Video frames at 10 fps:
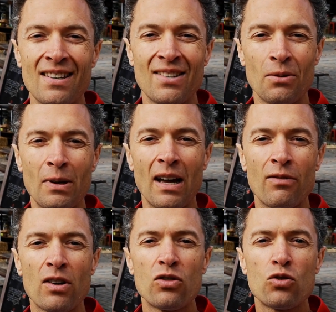So we
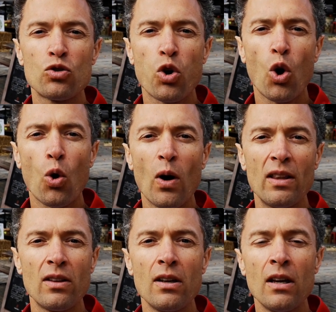have Tor,
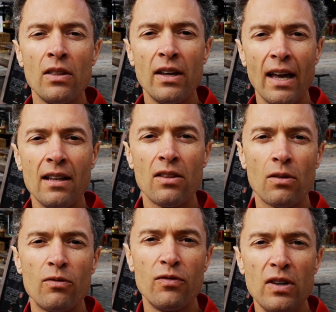and the end,
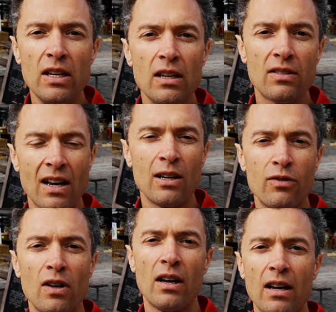the V is kind
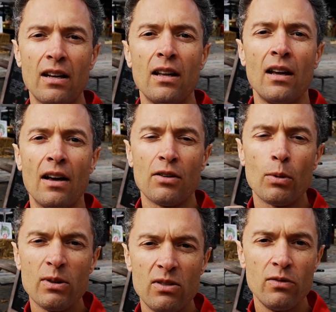of a, again, as
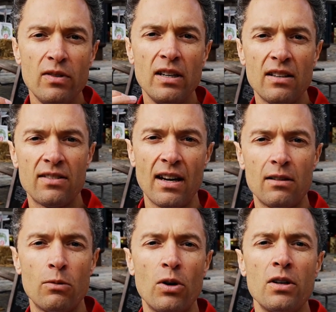always, the V inside
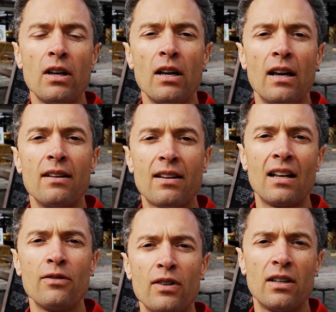a word is
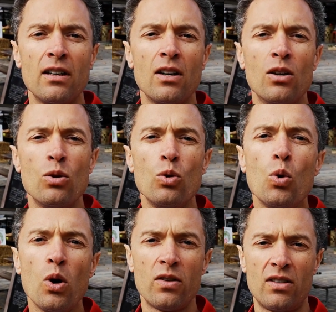kind of a
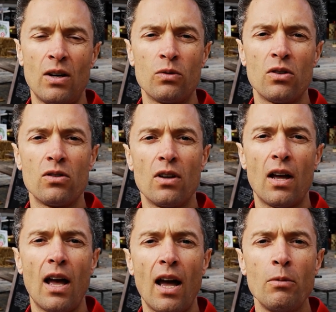U sound.
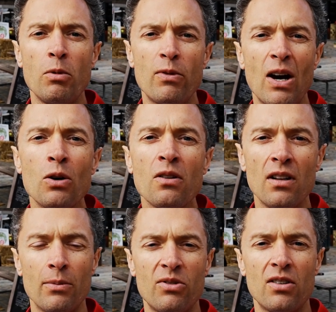And we round the
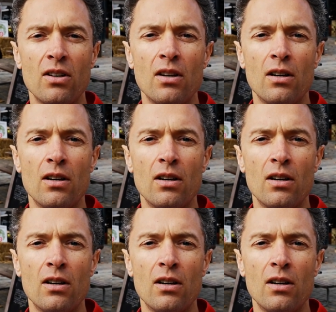lips.